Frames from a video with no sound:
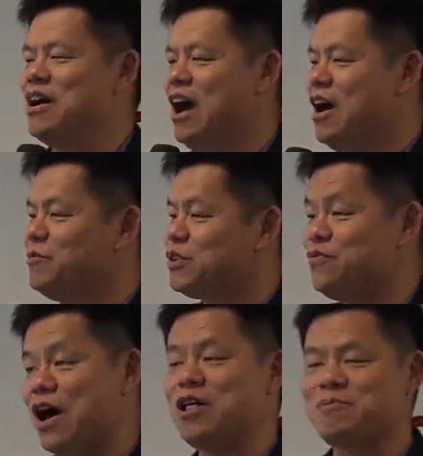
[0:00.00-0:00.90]
um,
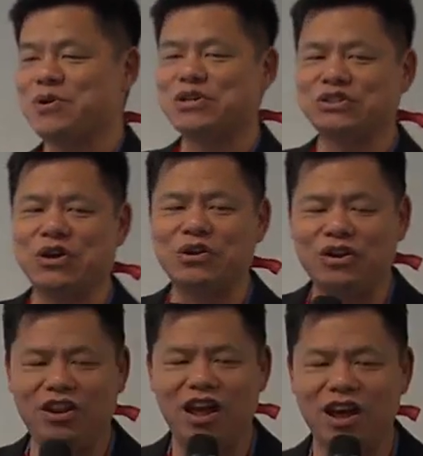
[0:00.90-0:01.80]
developers though
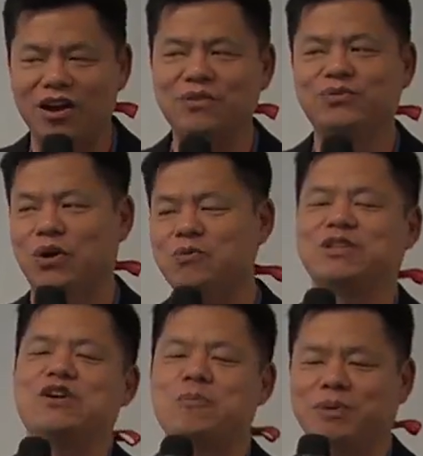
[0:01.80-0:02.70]
love
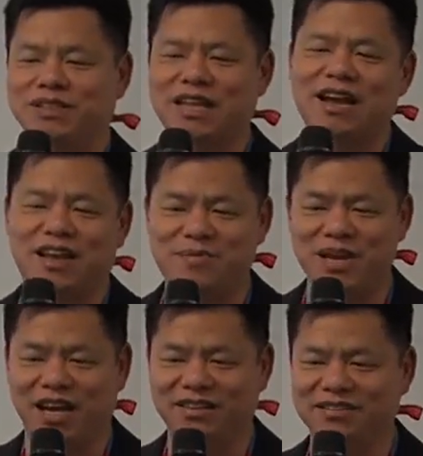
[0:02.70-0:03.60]
the OpenStack
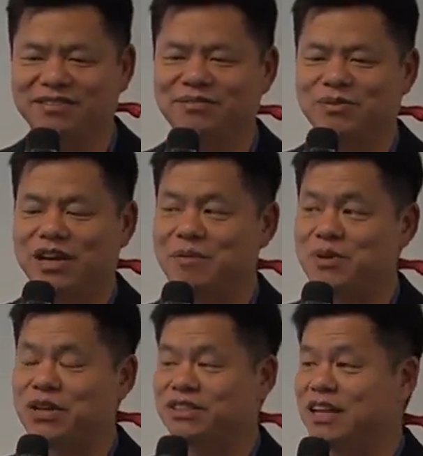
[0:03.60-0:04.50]
API, right?
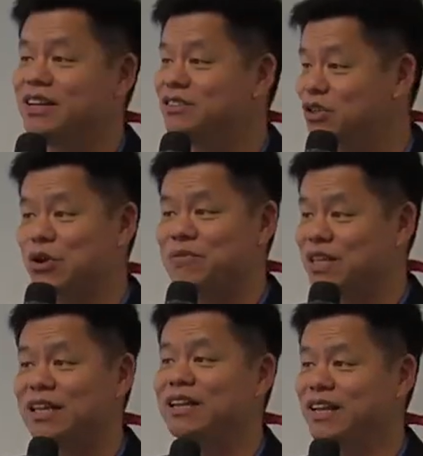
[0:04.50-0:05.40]
Because they can do
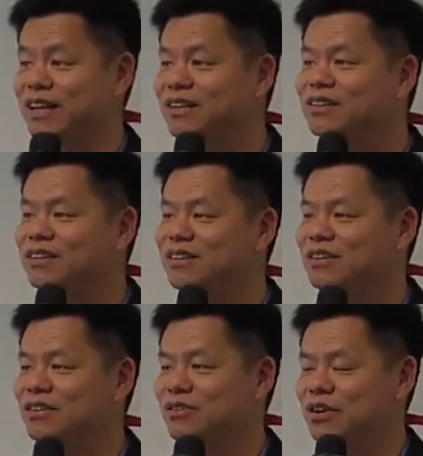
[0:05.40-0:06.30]
everything they need
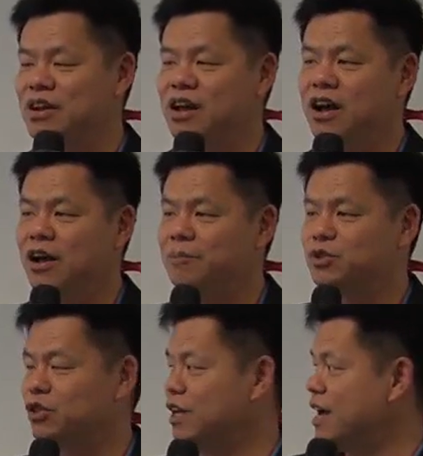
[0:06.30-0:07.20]
um,
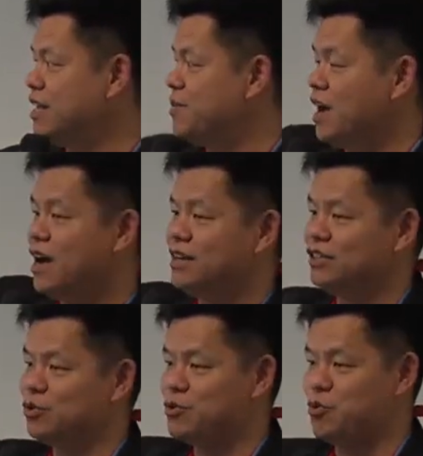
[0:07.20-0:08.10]
so the idea behind
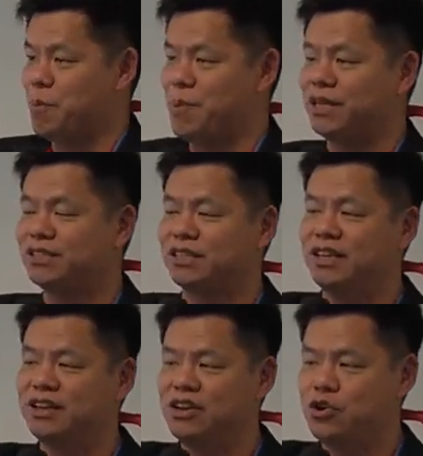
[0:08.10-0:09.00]
this, we're
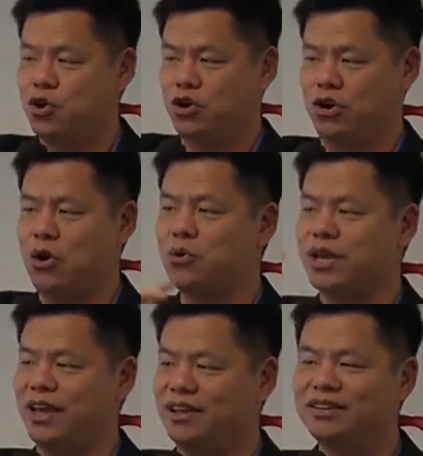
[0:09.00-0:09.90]
basically
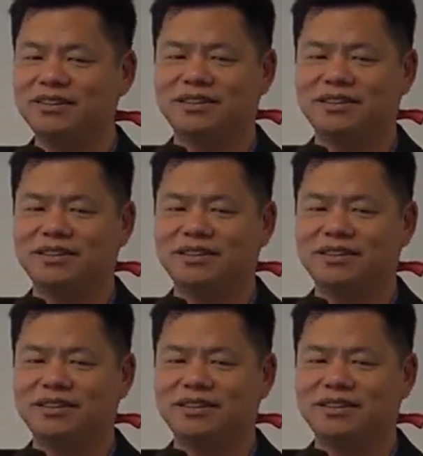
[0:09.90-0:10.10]
cloaking